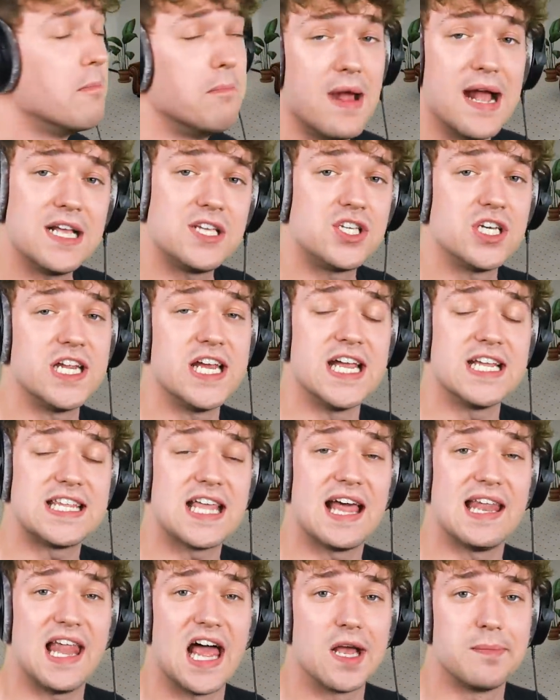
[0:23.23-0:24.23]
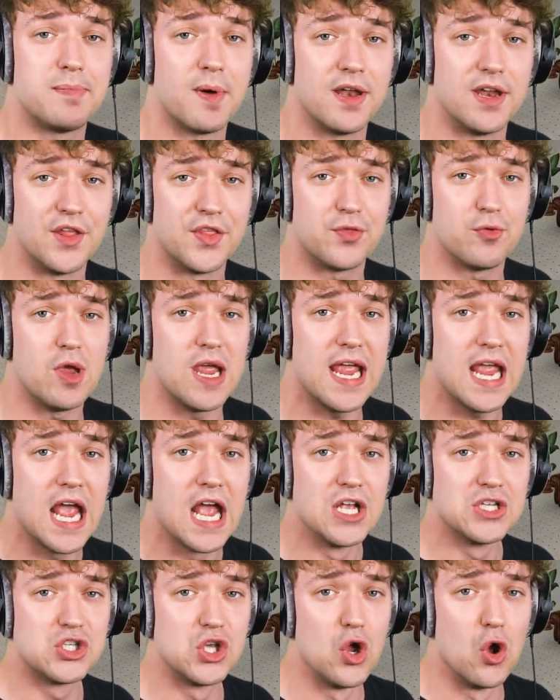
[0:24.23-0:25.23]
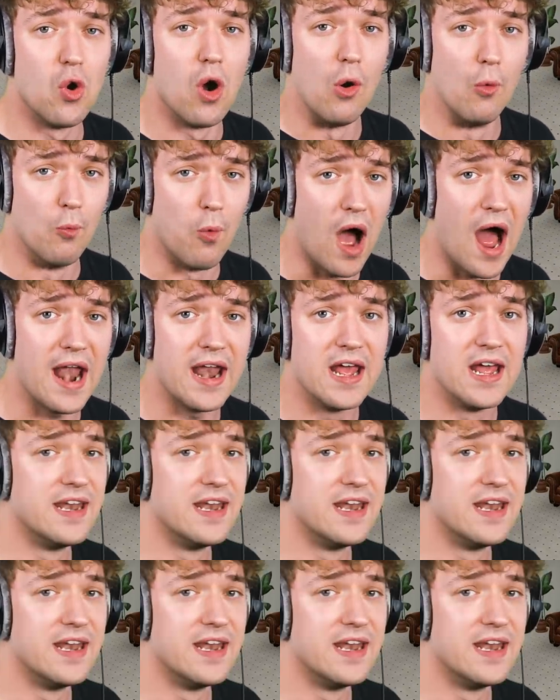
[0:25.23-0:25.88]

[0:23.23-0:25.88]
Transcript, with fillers: make sure to hit that like button in 3, 2, 1,